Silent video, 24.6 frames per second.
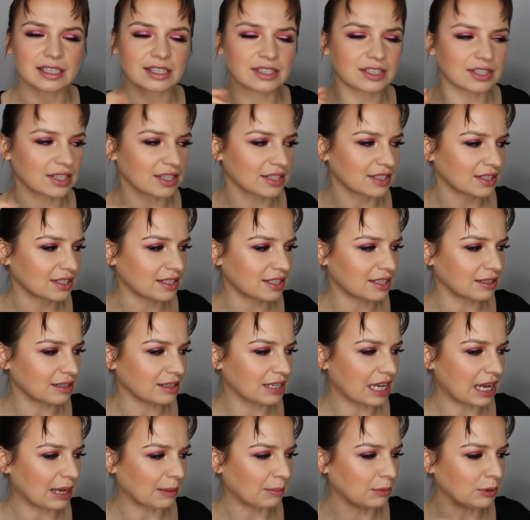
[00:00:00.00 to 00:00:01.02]
It's just
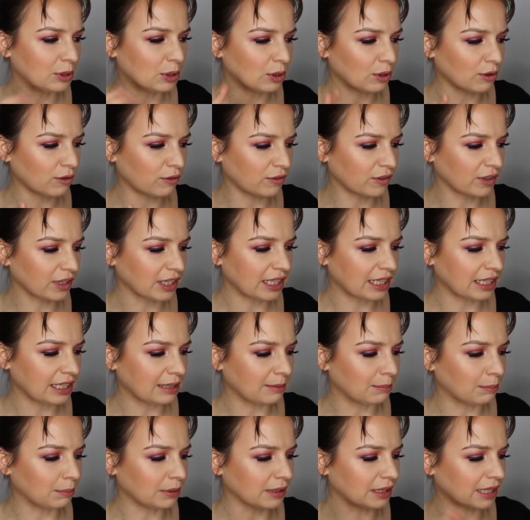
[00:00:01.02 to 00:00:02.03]
a
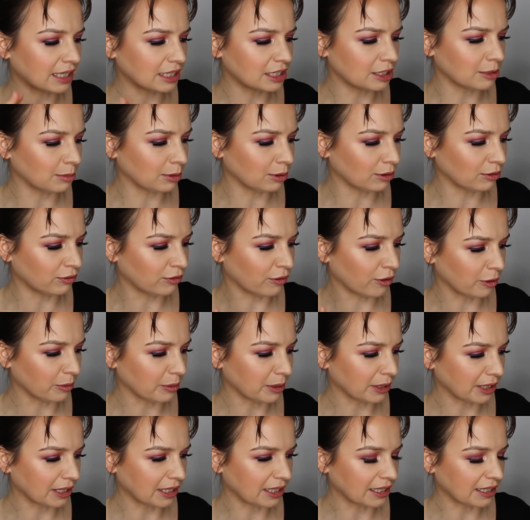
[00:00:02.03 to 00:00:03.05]
beautifully blendable
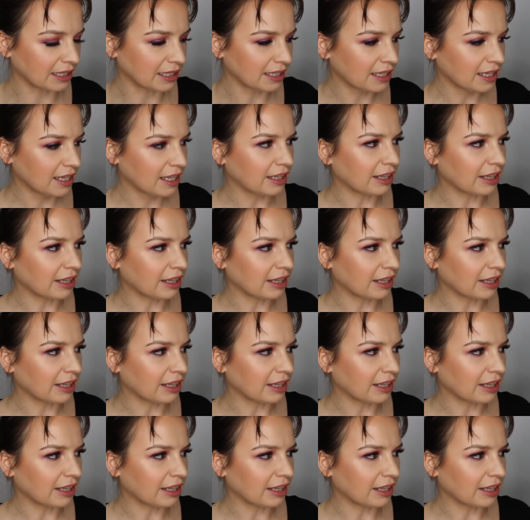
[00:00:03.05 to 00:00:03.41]
formula